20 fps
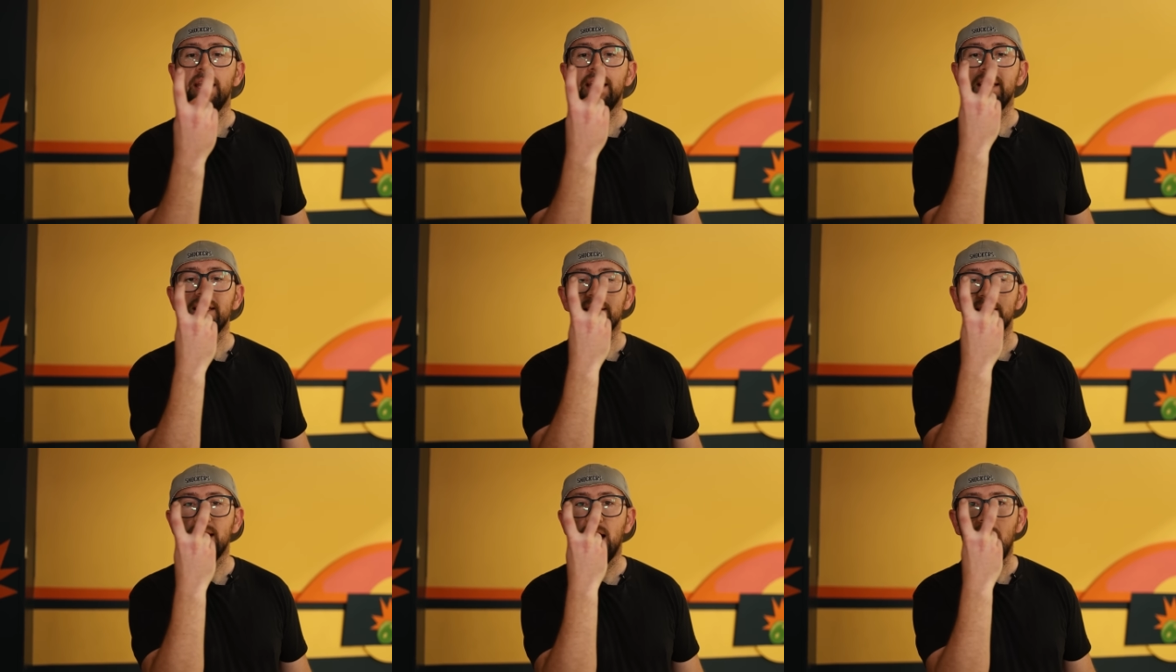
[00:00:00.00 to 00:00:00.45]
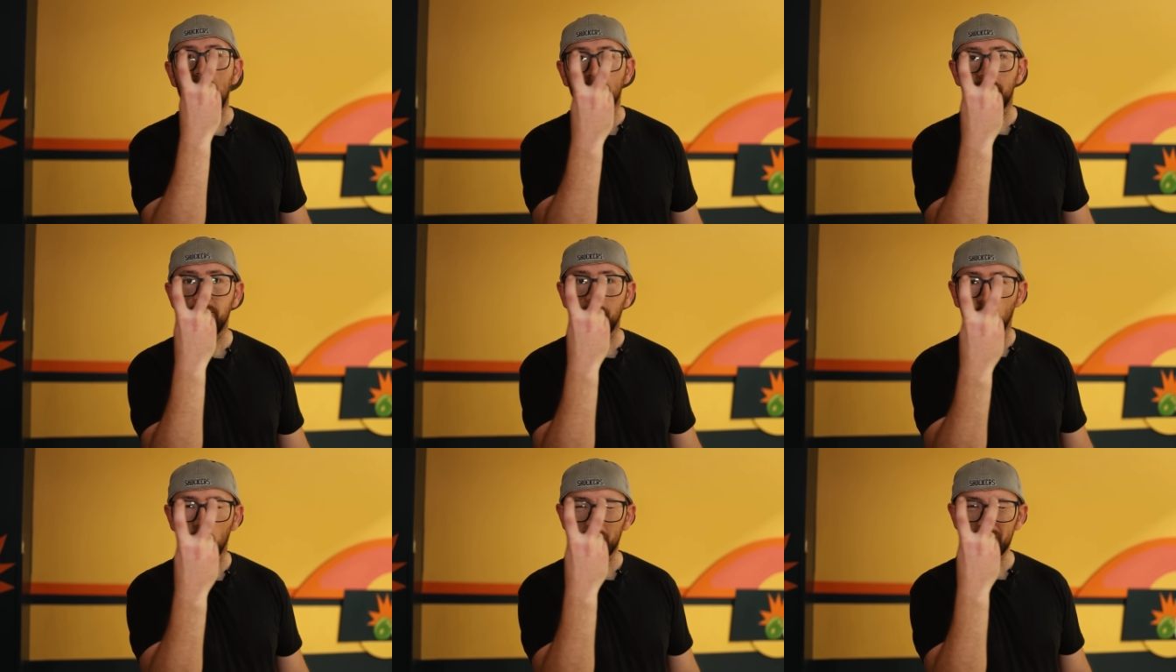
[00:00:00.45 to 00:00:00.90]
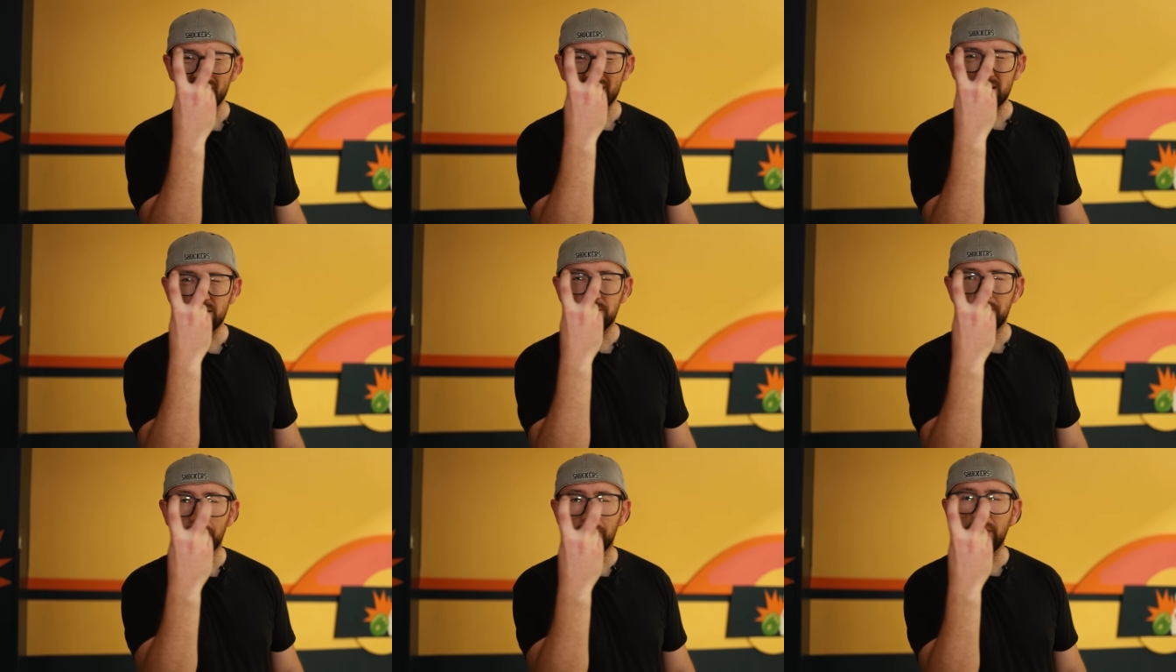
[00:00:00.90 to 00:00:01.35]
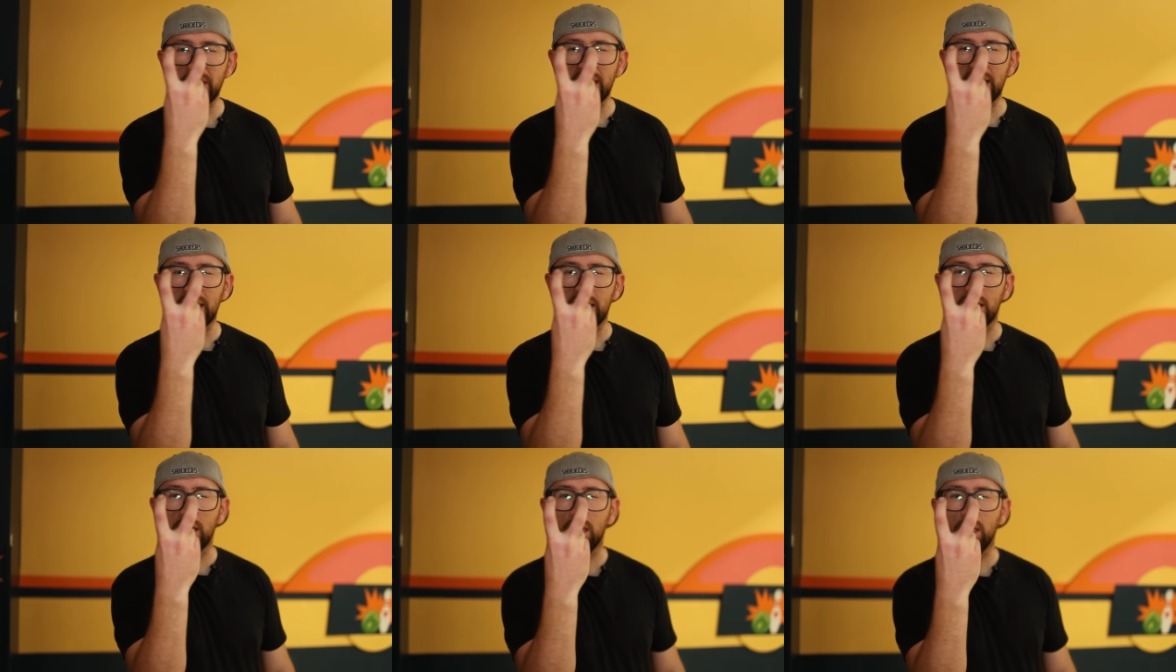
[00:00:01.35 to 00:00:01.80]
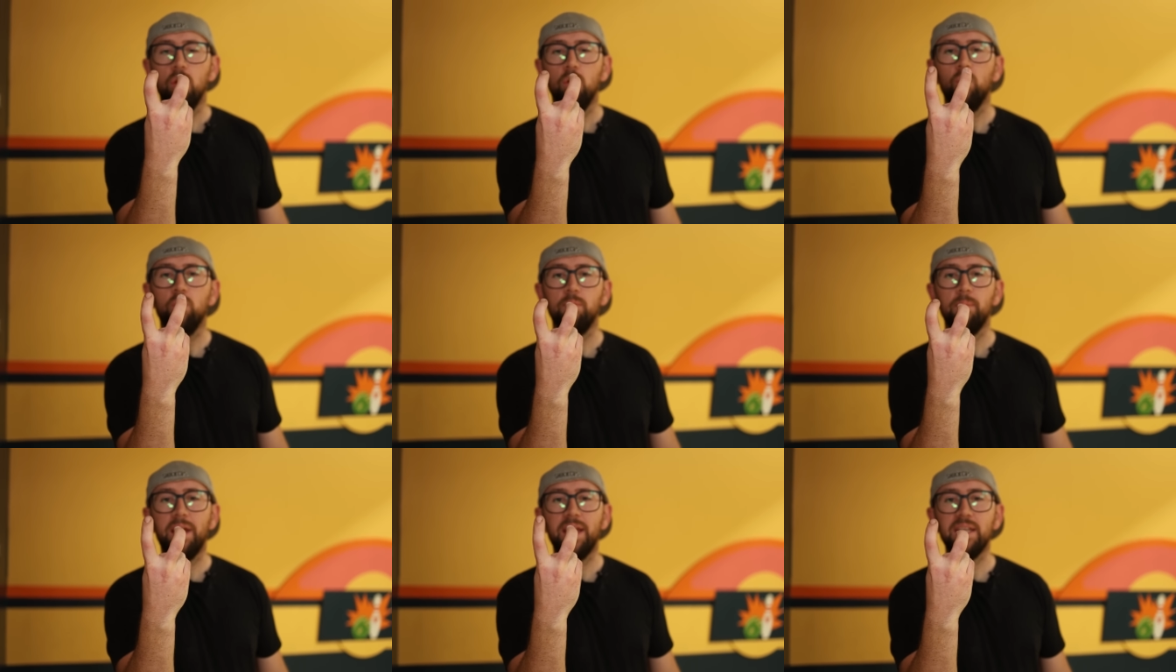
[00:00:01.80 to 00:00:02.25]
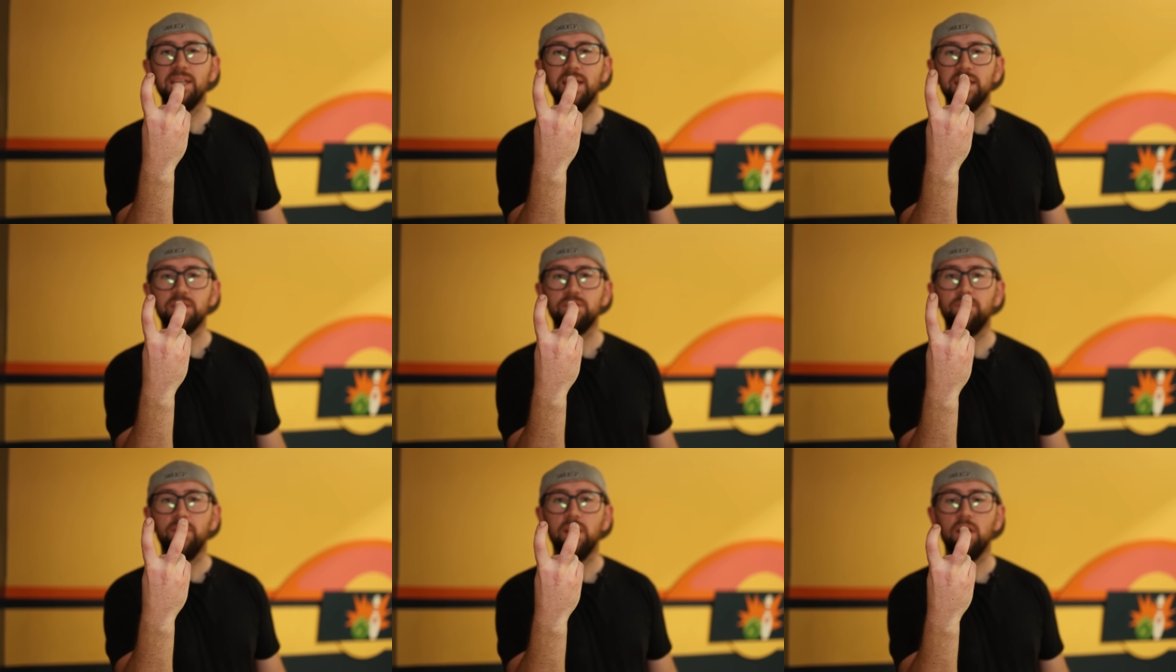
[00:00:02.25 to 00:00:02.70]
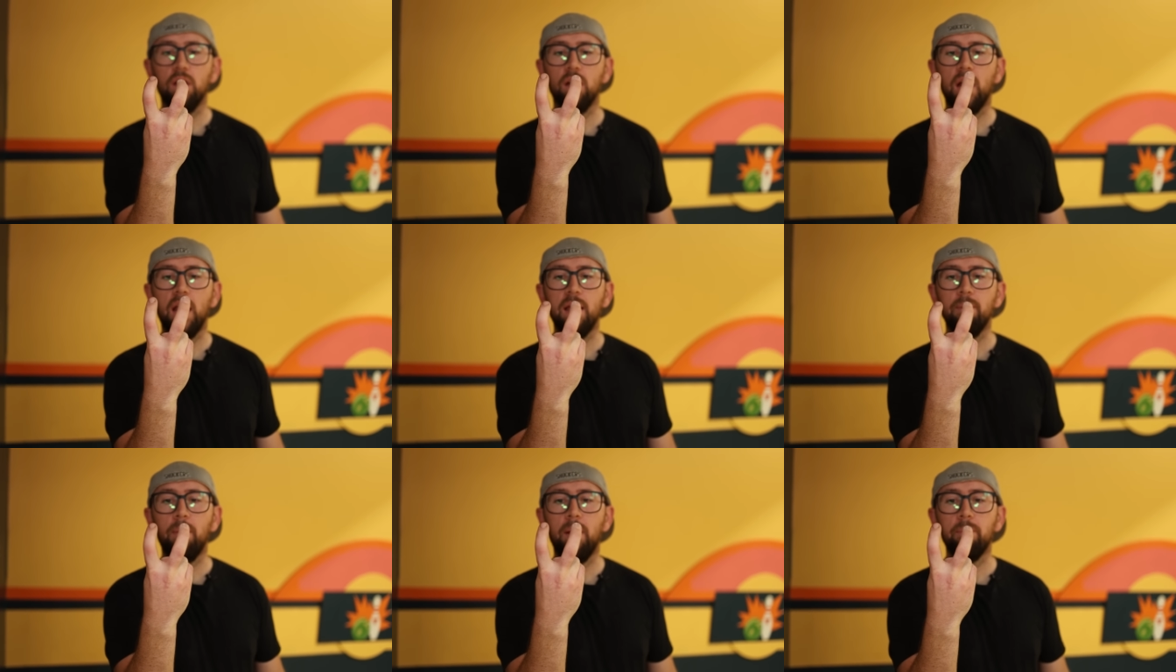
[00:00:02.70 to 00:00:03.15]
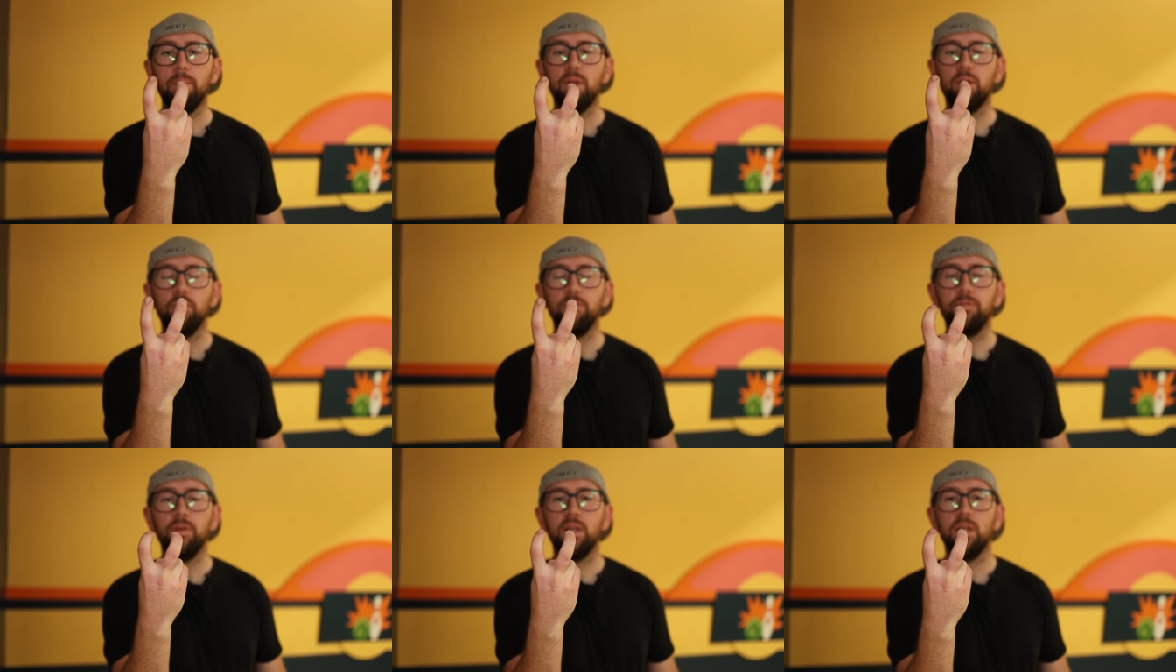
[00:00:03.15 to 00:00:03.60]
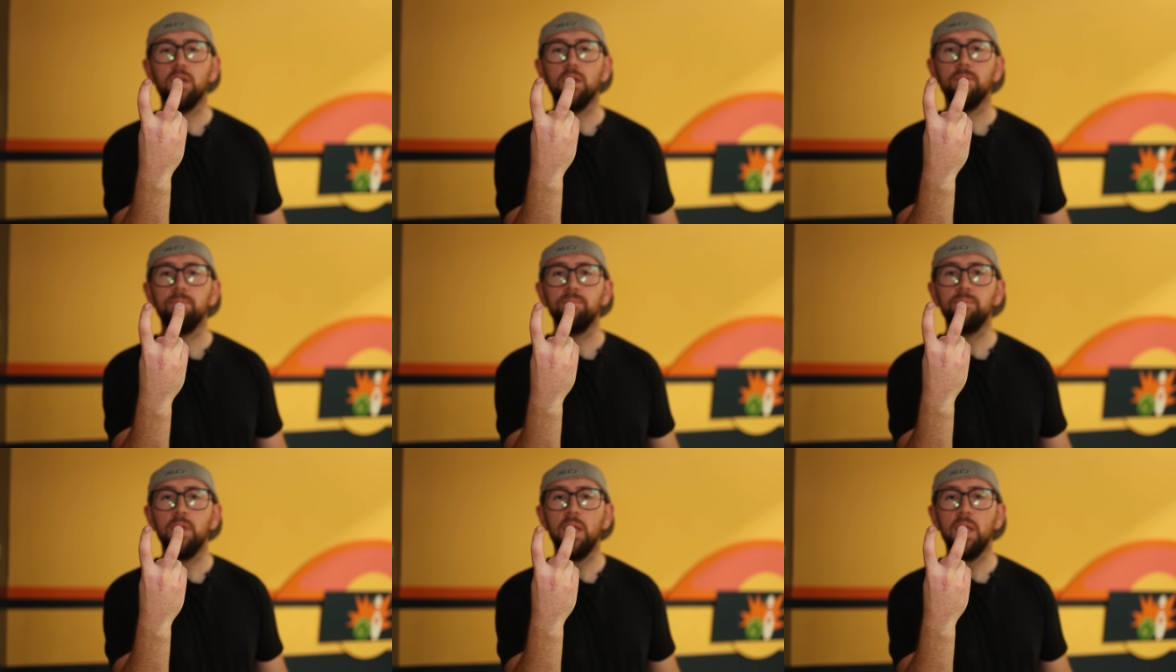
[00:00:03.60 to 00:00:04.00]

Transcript: is I form this V with my index finger and my middle finger.